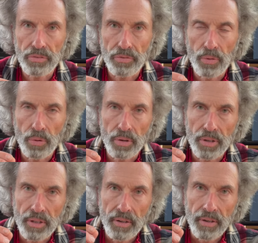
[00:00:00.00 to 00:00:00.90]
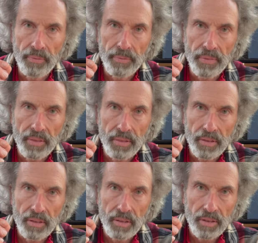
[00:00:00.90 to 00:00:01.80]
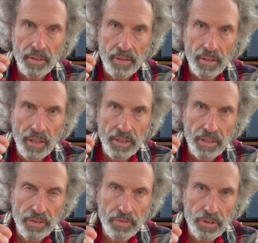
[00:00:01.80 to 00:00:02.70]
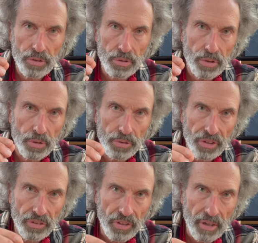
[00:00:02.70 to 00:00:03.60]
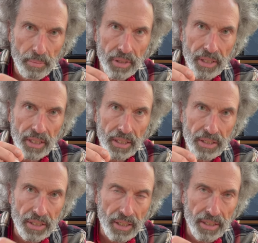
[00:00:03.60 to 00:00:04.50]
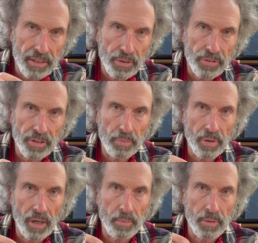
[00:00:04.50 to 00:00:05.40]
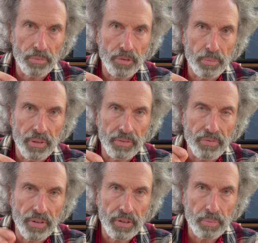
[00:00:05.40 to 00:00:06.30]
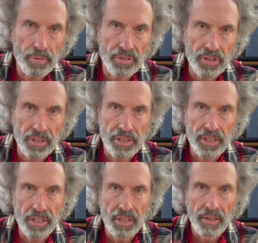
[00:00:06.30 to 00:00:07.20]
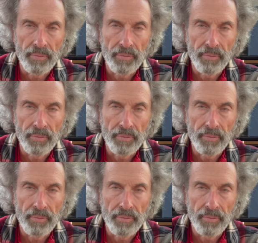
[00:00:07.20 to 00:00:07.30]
for an individual who's examining and diagnosing a problem to be very precise